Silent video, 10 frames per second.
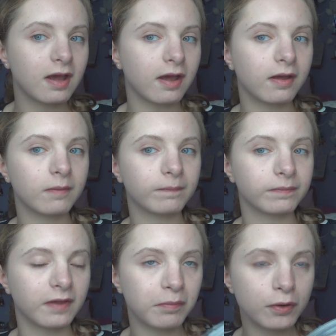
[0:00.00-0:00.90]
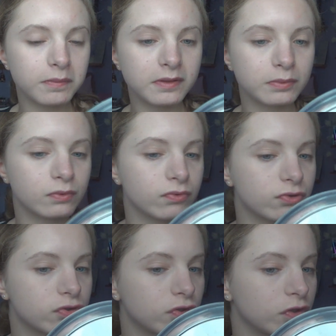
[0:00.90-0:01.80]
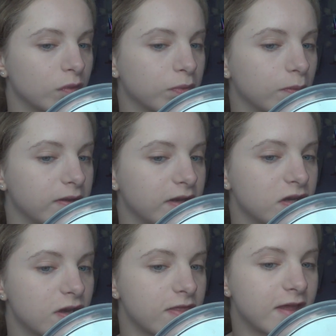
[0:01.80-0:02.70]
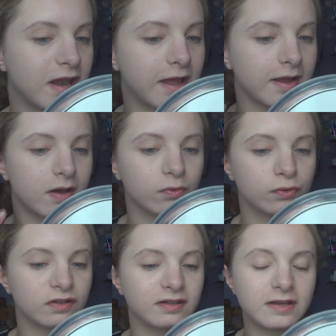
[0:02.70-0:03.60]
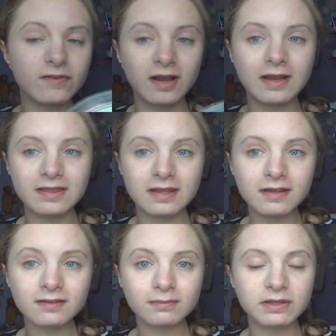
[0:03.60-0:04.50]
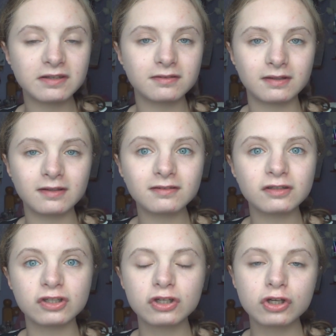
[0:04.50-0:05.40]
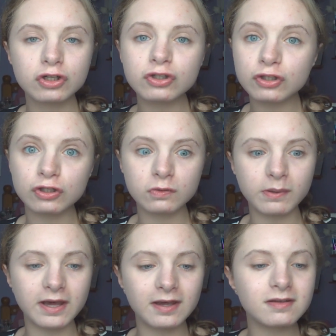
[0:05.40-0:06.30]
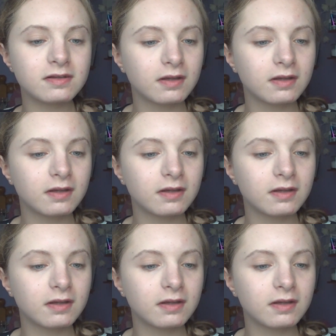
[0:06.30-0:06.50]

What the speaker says: I probably will do another layer or just leave it like this because it isn't too bad.